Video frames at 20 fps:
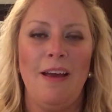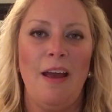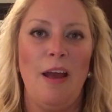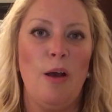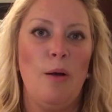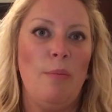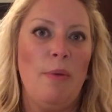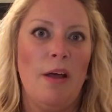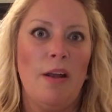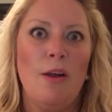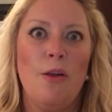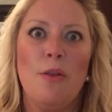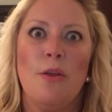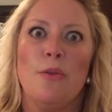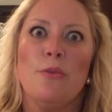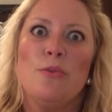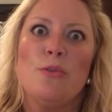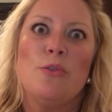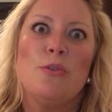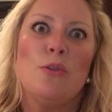How about all
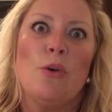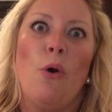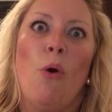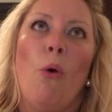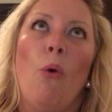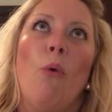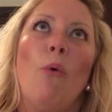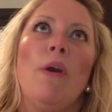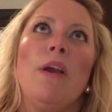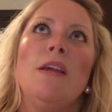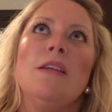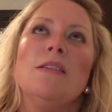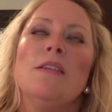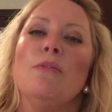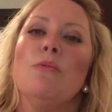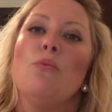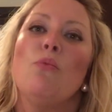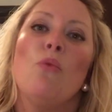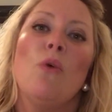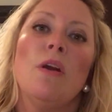those toys
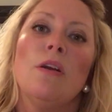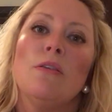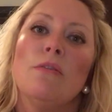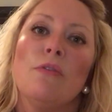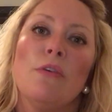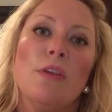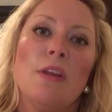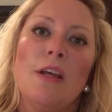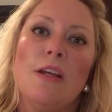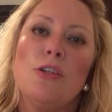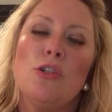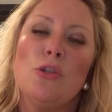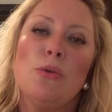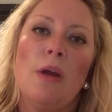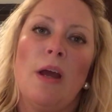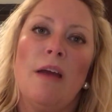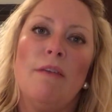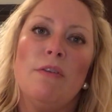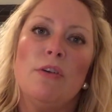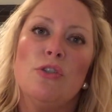and wonderful things you
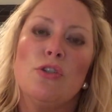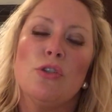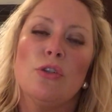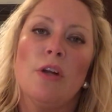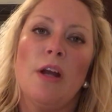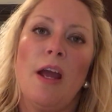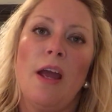have at your